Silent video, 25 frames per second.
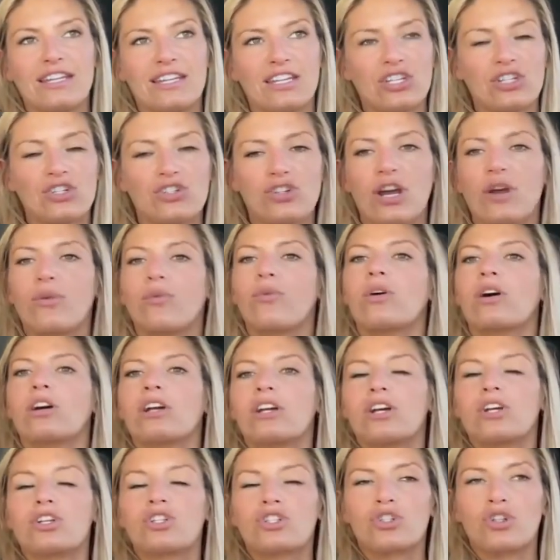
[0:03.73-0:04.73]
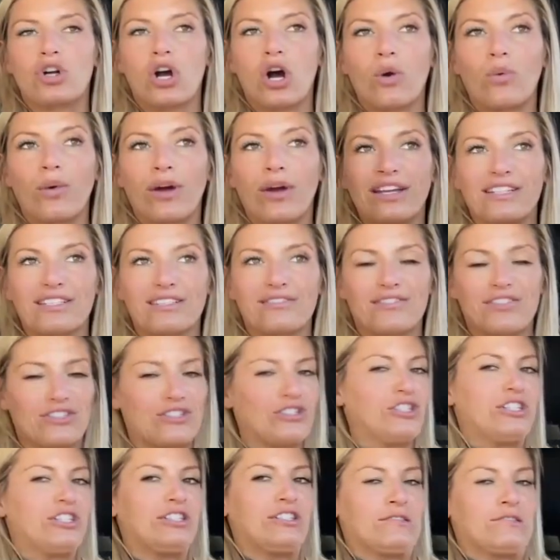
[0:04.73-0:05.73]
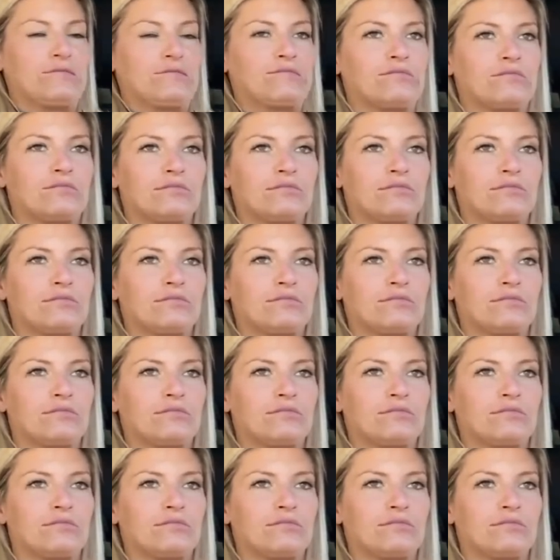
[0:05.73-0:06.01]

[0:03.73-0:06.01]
the strawweight division.